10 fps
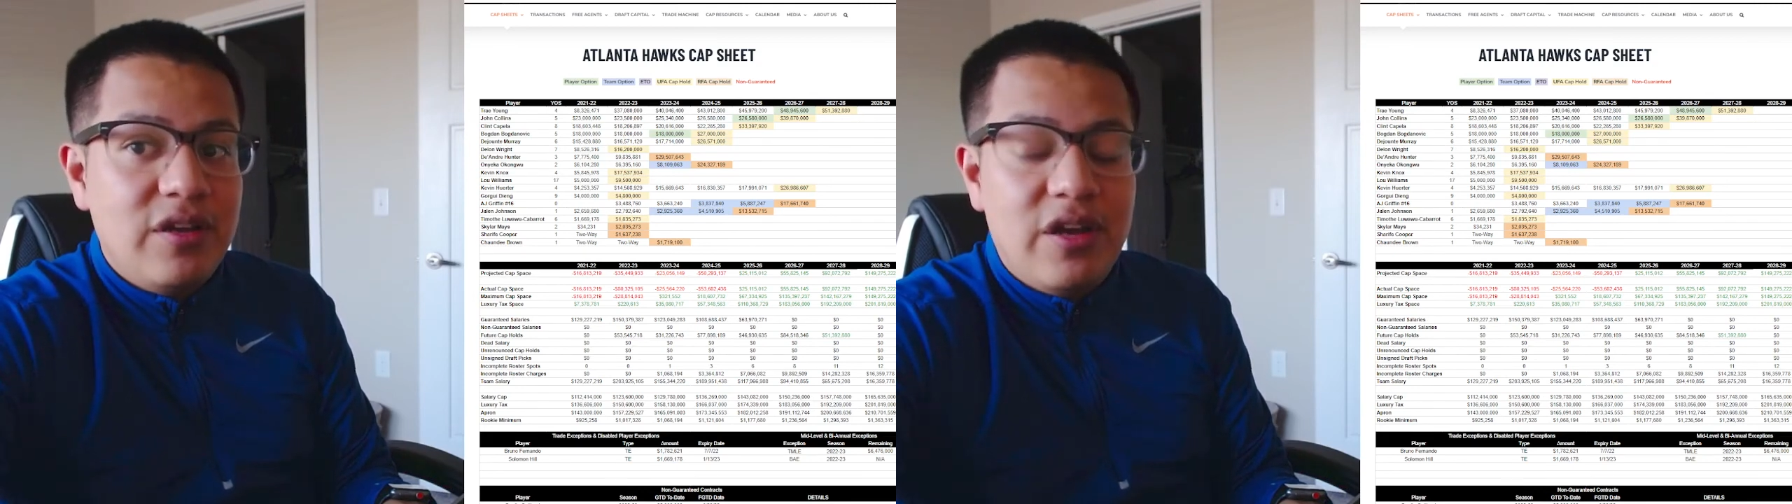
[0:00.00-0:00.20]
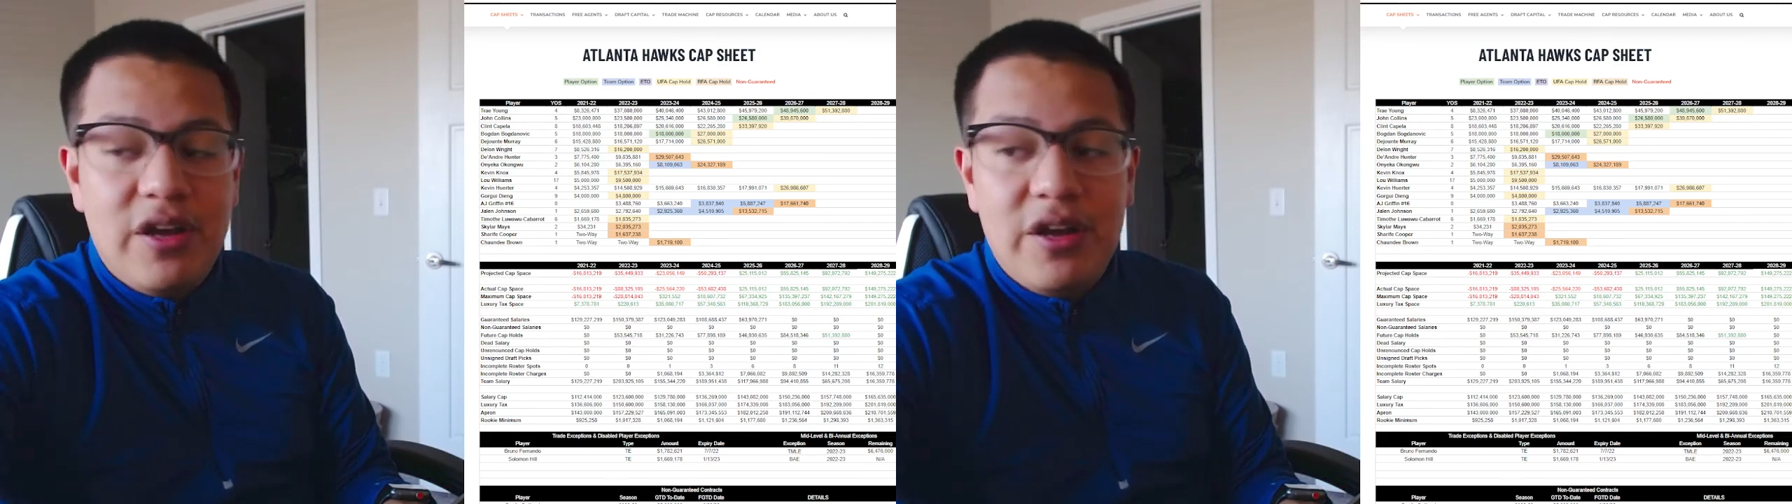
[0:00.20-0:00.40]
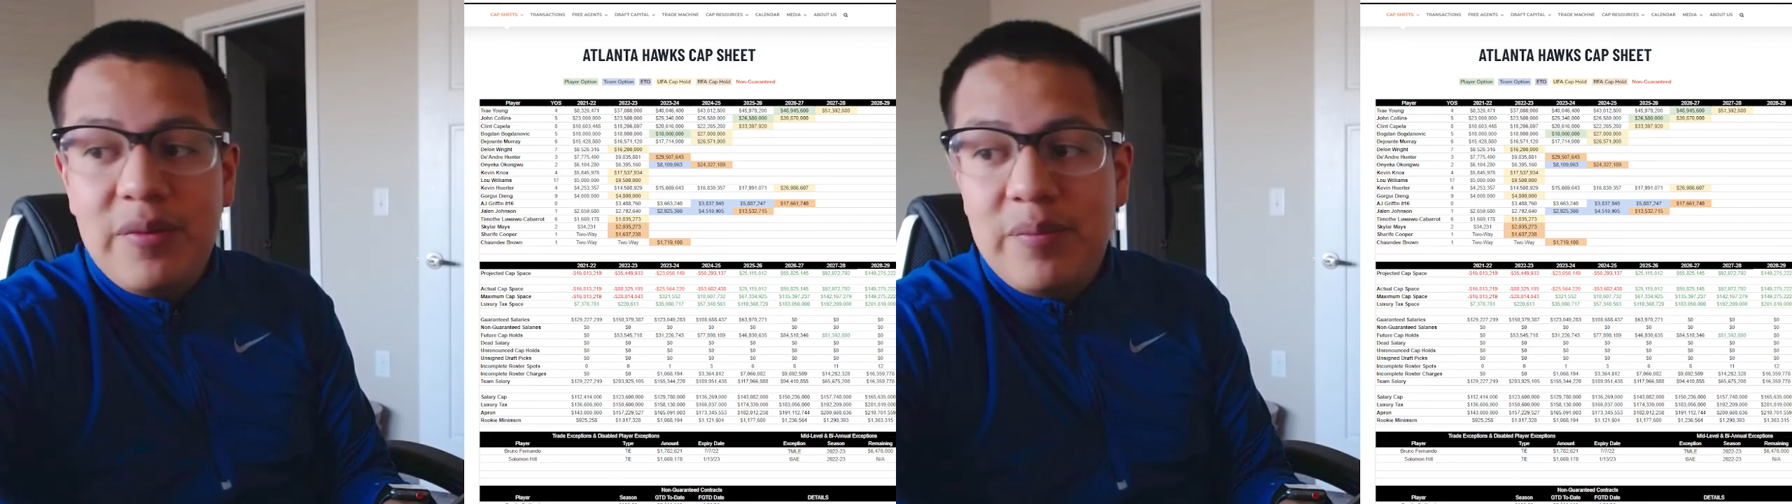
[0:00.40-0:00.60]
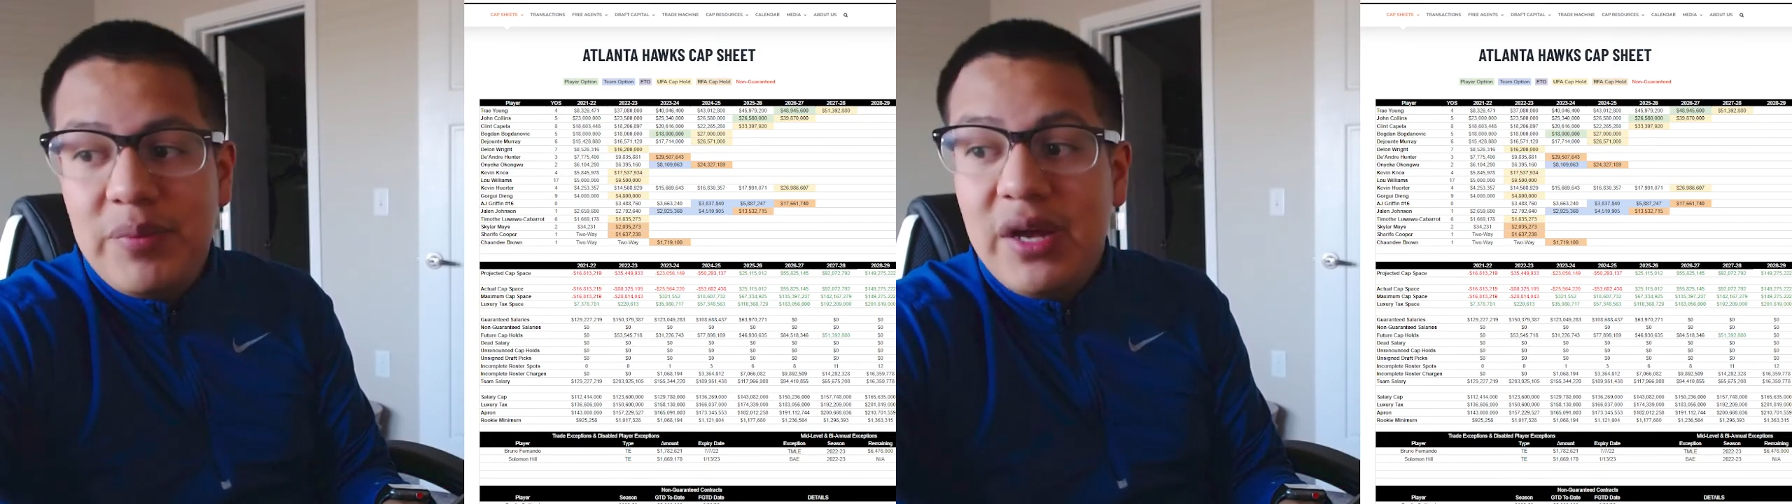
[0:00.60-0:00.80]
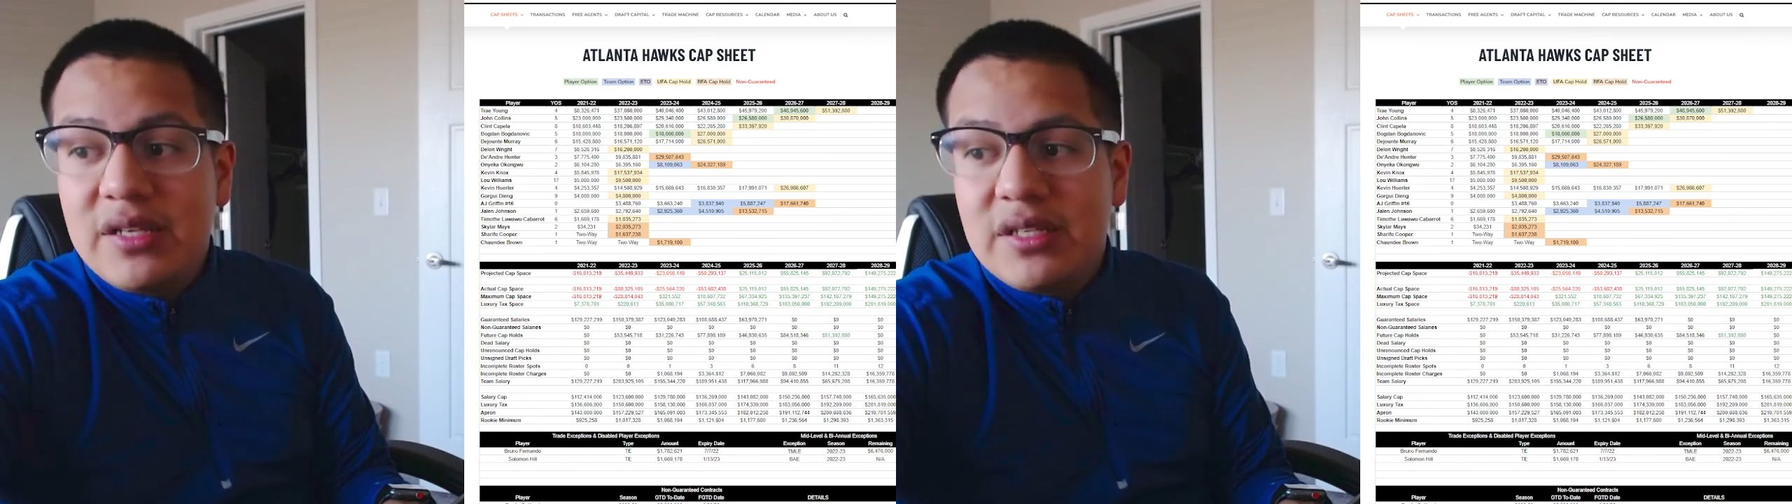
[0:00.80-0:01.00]

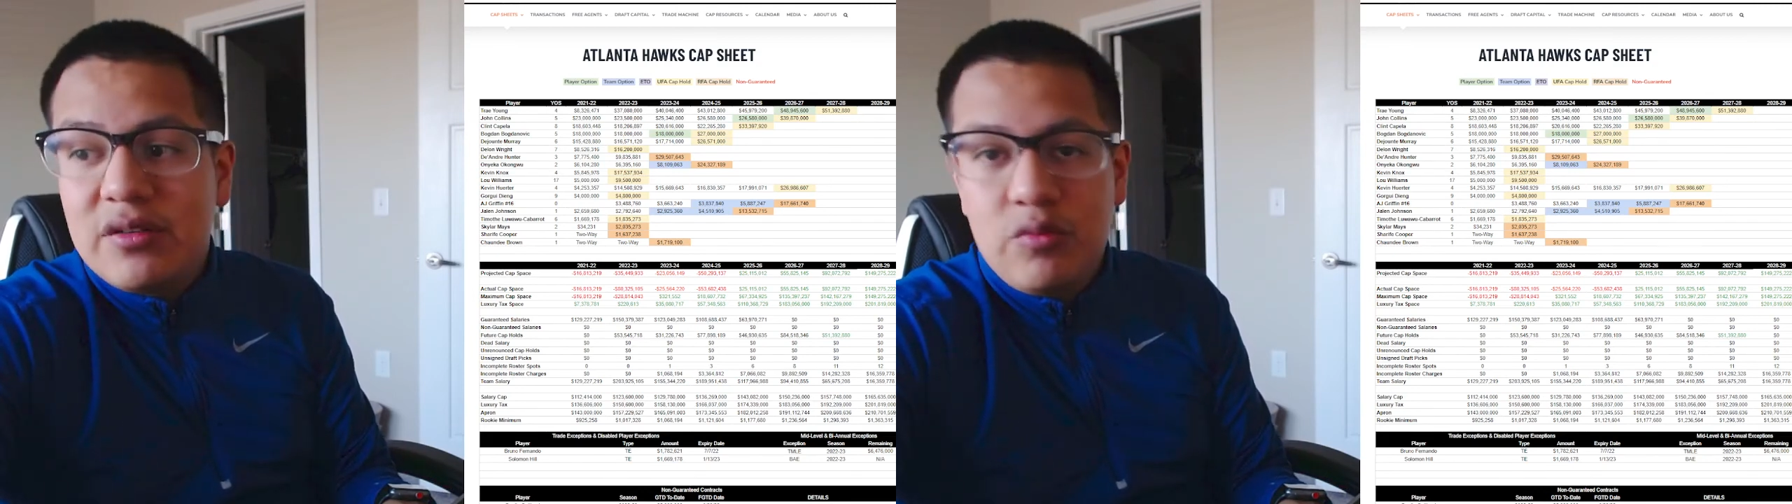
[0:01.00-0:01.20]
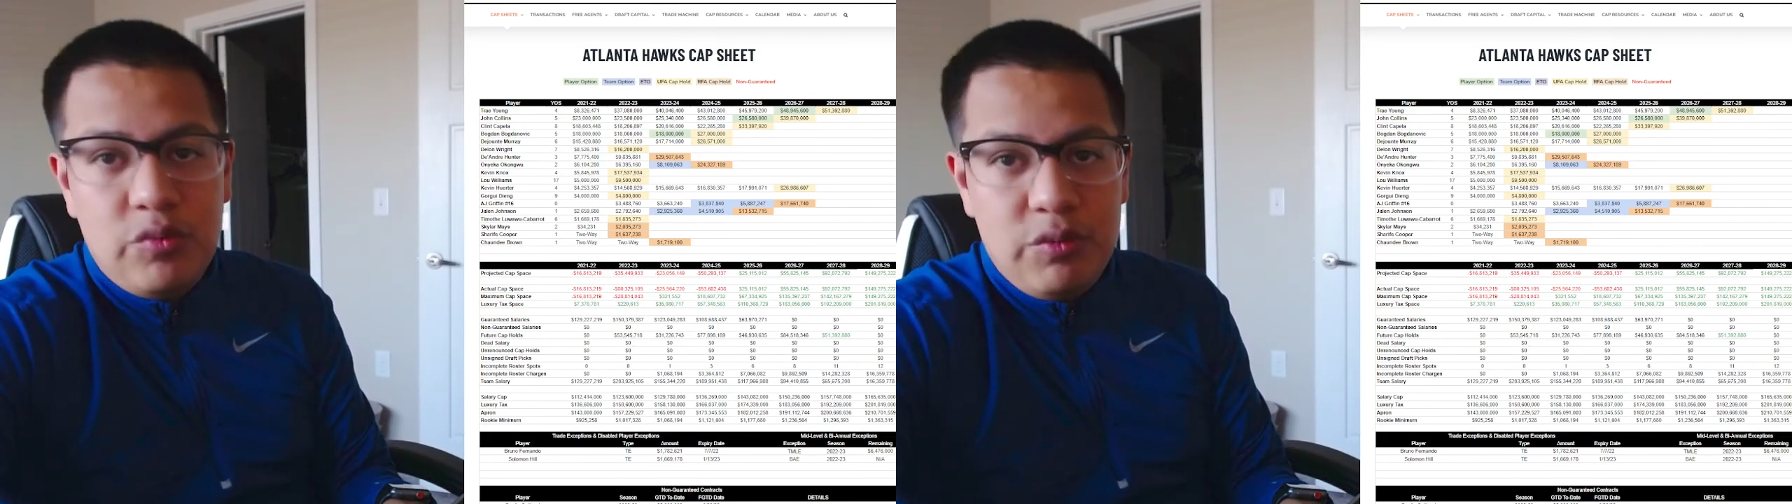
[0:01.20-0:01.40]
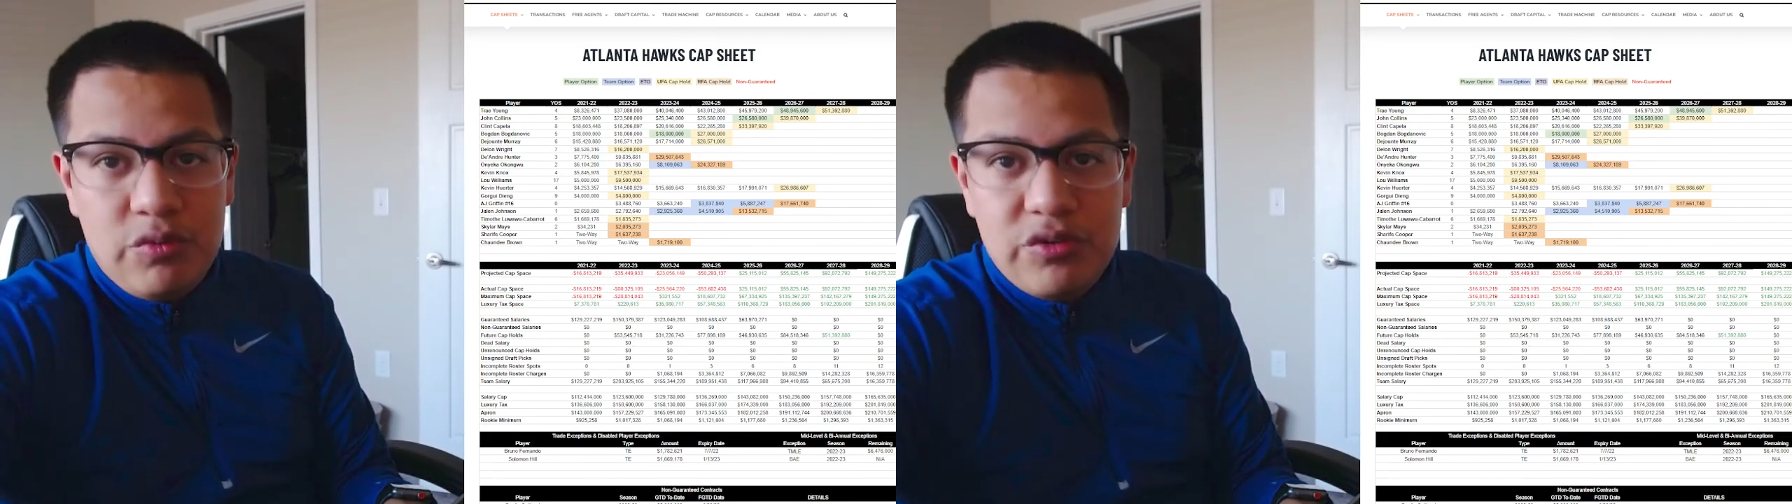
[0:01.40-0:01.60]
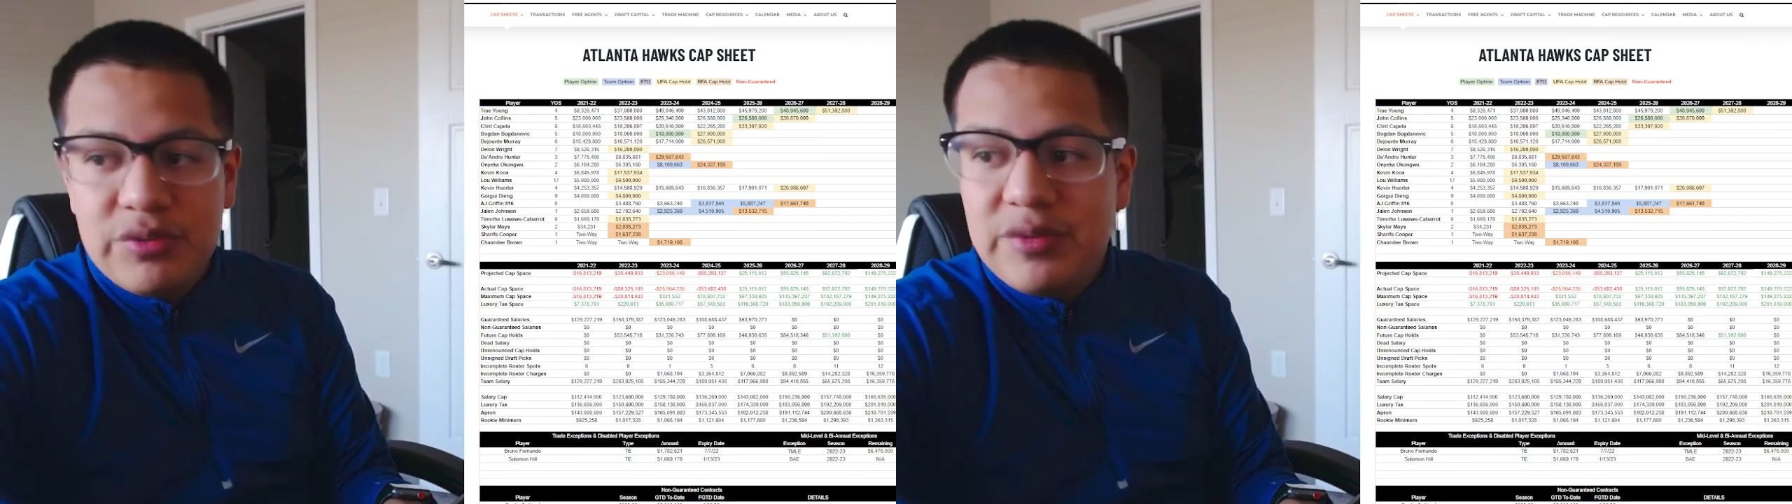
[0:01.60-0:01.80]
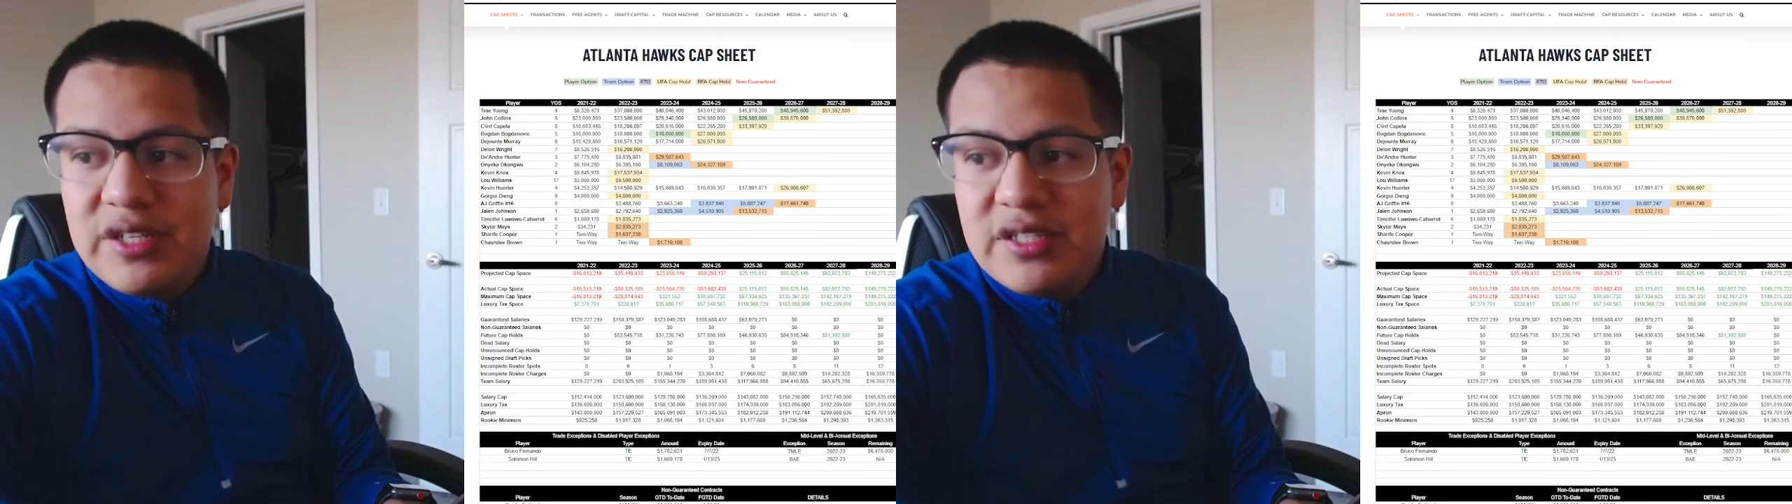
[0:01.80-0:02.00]
But we will
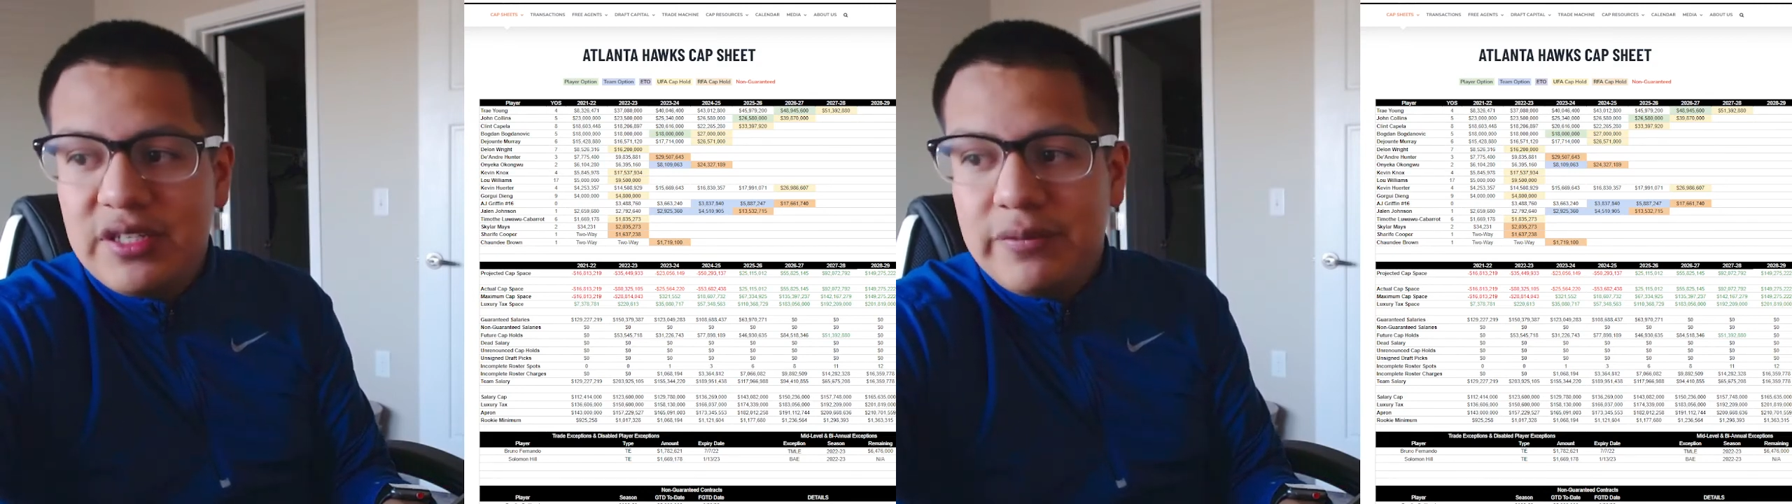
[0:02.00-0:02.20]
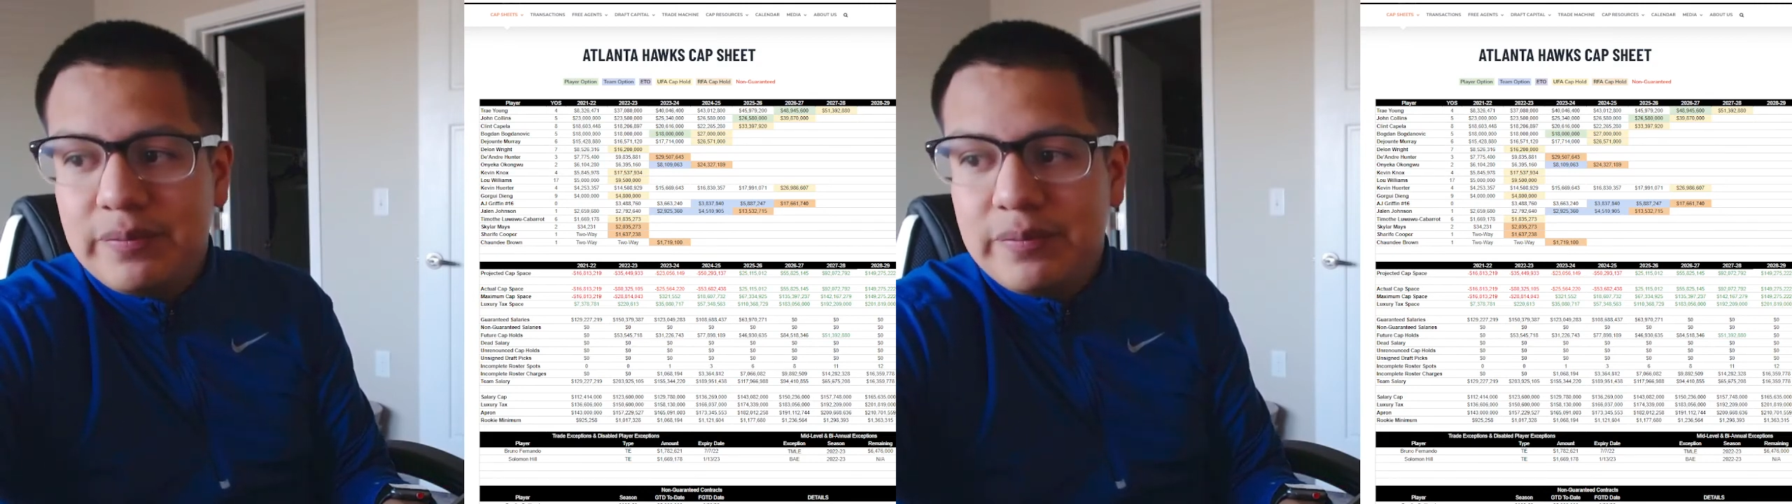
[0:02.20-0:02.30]
ultimately see.